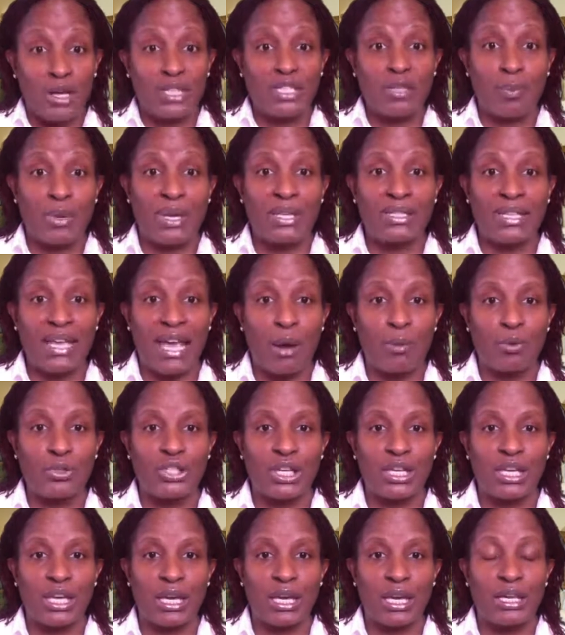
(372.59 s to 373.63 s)
to spend time with
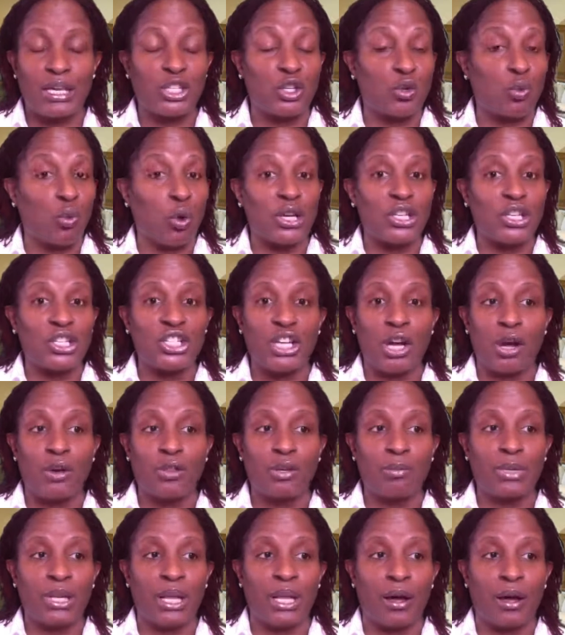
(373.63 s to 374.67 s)
your kids, you want to show
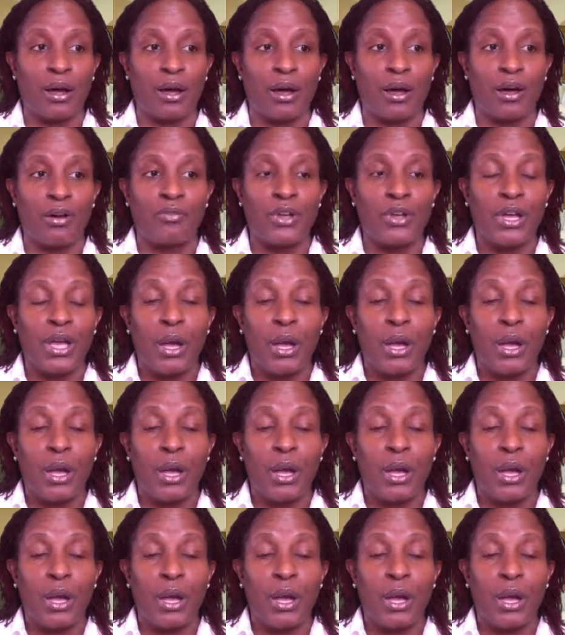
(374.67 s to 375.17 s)
them love,